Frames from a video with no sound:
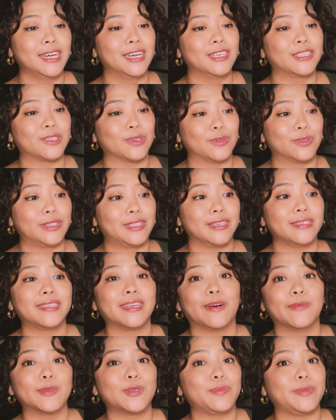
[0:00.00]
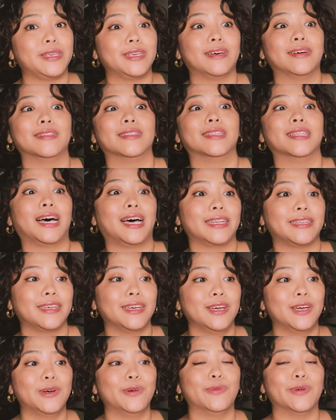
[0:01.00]
So this helps me a lot
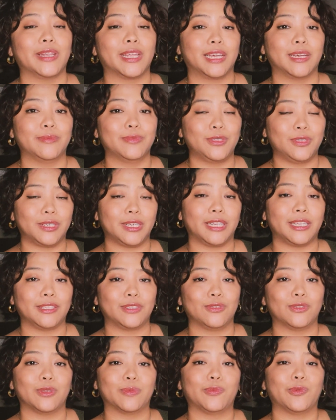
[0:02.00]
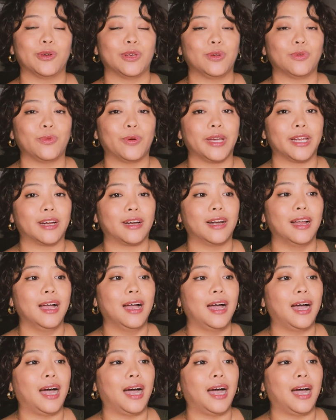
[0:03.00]
when it comes to getting to the point where